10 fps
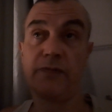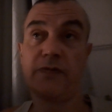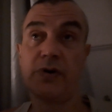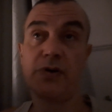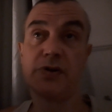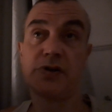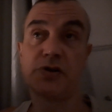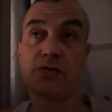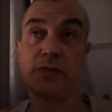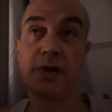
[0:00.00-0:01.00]
further
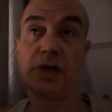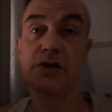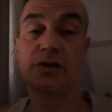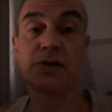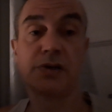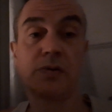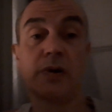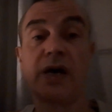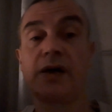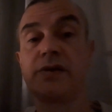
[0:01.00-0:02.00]
discrimination and so
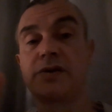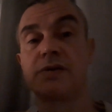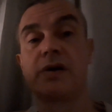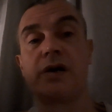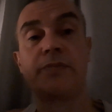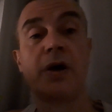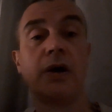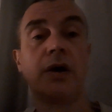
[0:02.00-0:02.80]
on. At the time,